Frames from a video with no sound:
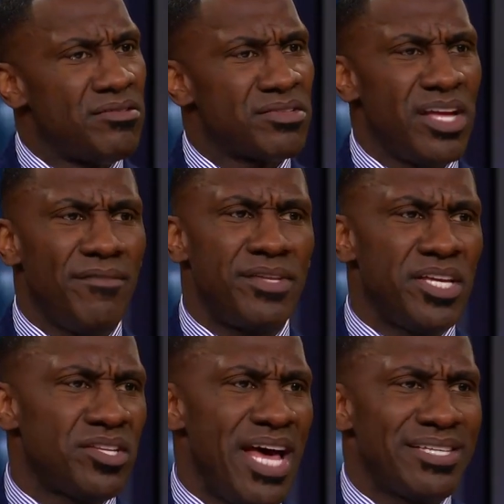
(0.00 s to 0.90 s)
Steph
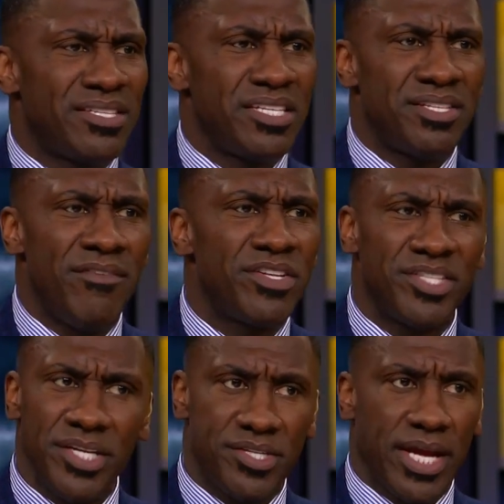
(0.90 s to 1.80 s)
dishing out 6, 7
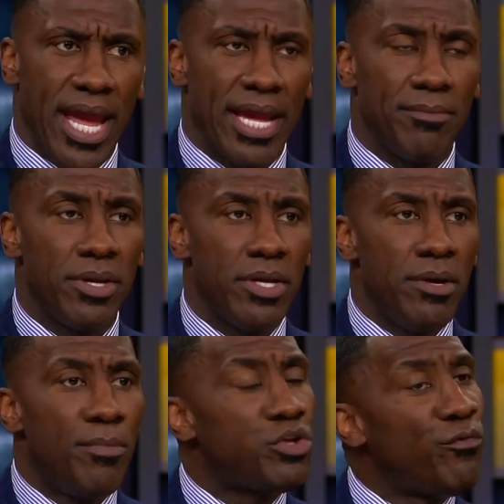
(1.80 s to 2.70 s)
assists a game.
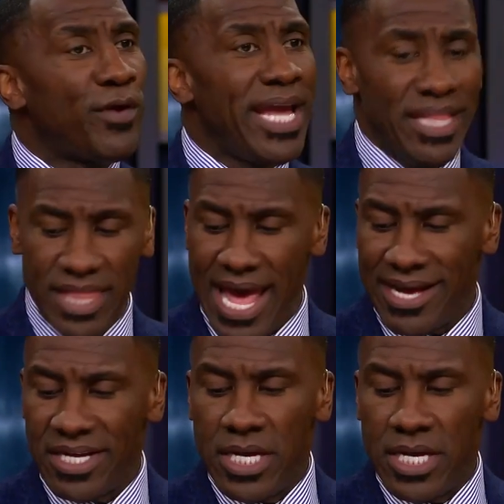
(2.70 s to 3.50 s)
But you forget that.